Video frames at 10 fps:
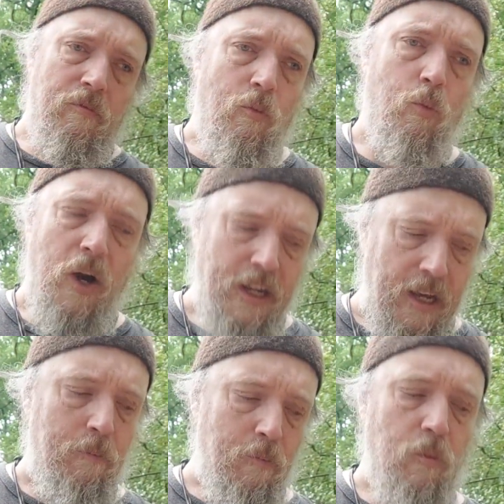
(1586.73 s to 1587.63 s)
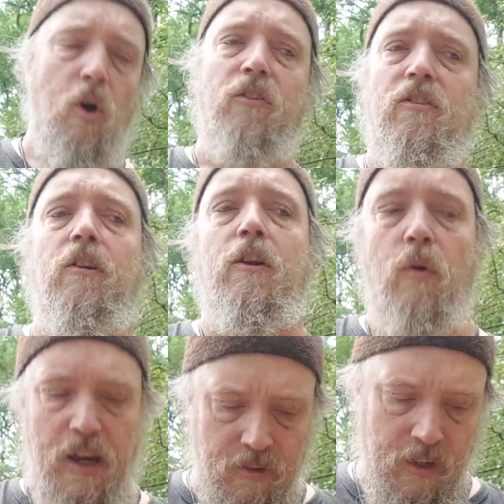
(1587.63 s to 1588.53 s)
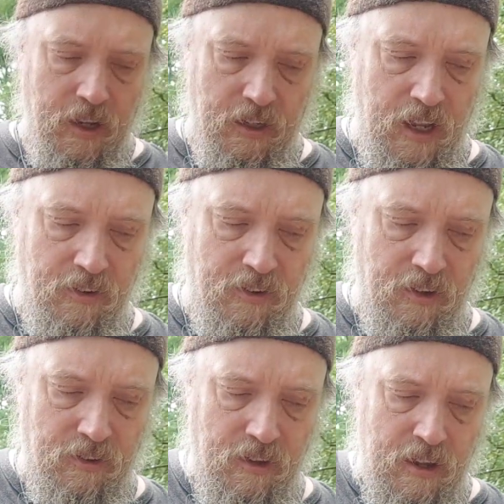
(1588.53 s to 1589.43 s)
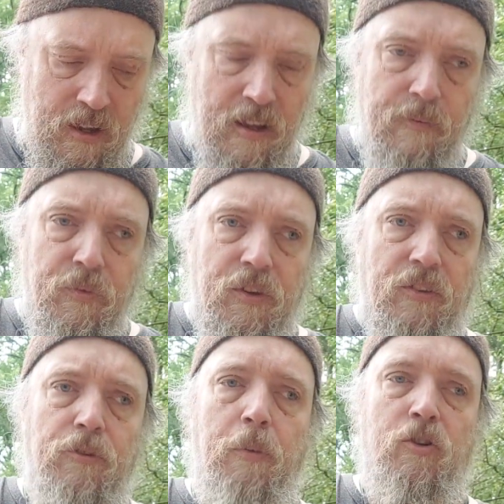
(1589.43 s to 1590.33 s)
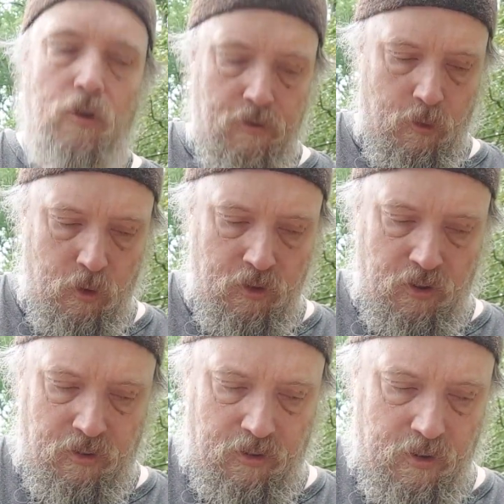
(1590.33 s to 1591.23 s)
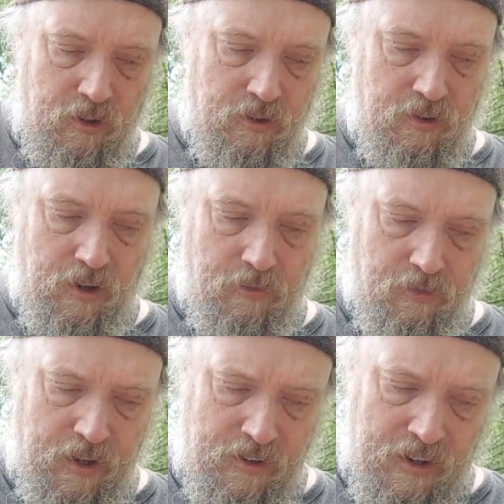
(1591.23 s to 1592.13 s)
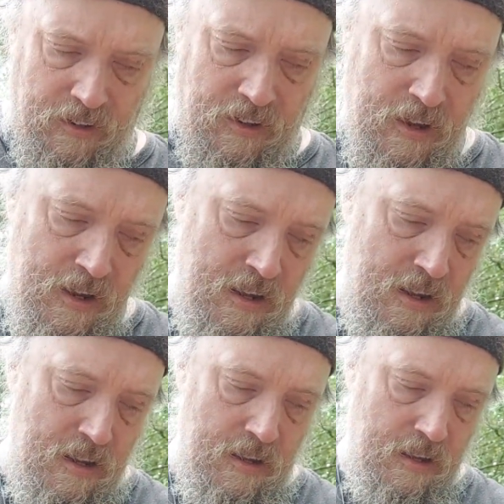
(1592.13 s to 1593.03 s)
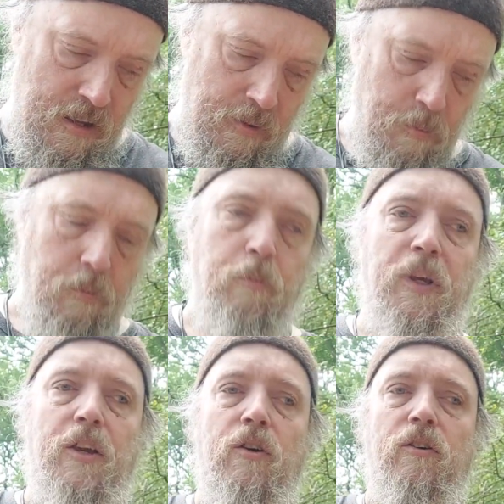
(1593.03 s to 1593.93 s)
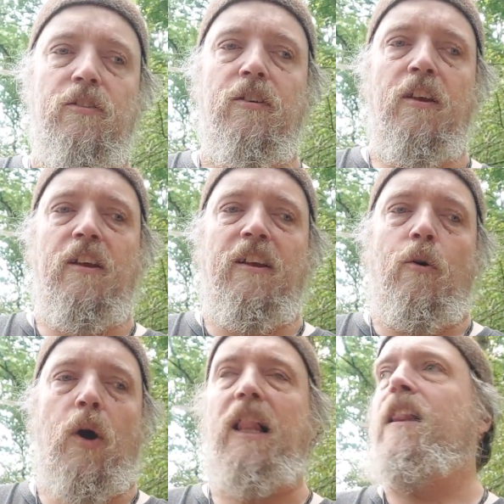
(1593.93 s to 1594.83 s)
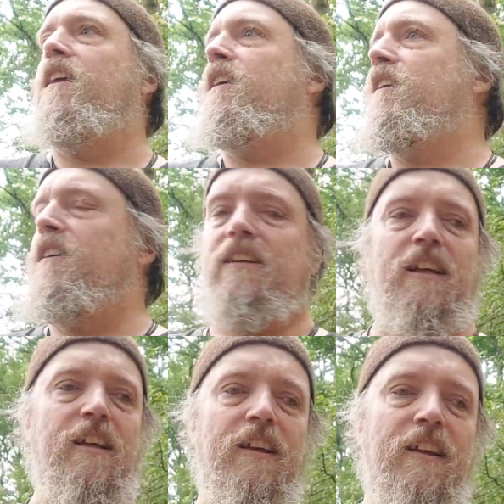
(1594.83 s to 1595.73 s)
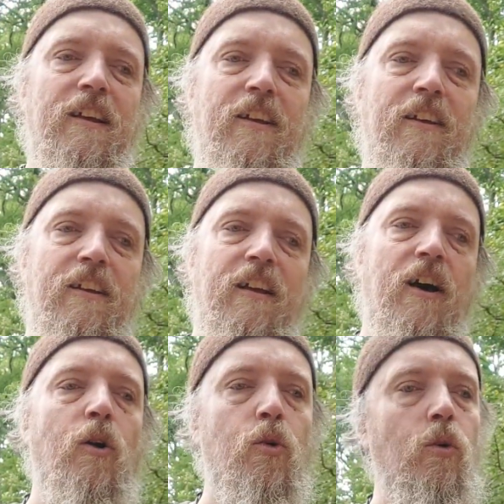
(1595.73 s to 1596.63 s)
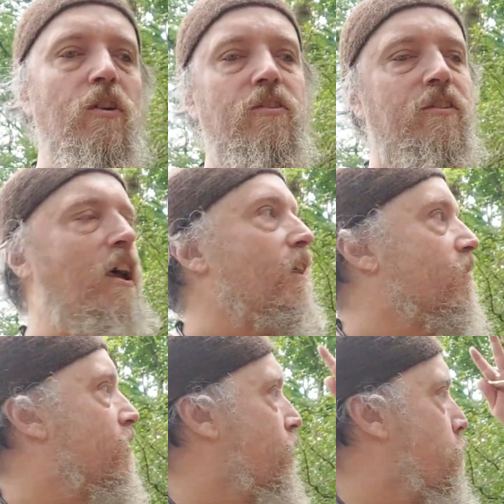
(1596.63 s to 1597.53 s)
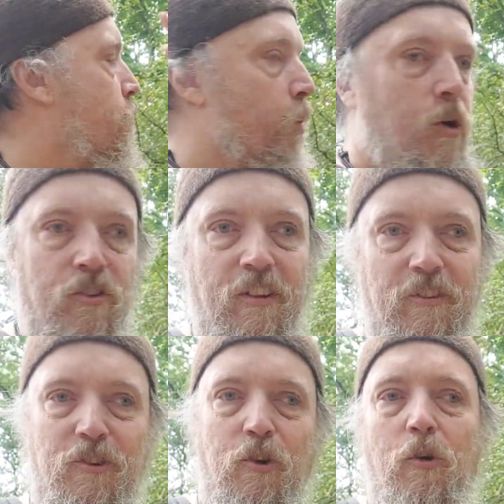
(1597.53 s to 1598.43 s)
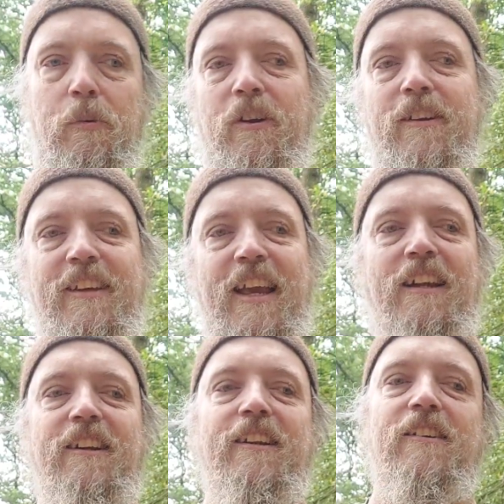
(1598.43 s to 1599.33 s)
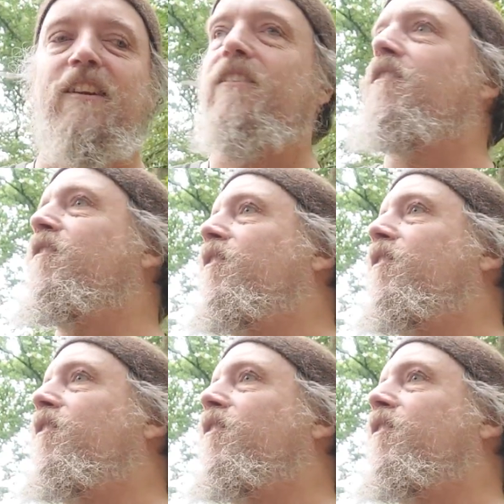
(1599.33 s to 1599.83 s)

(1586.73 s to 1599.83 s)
why I'm constantly ranting against this special forces stuff, and because, well, how cool is that? The birds are chirping again, and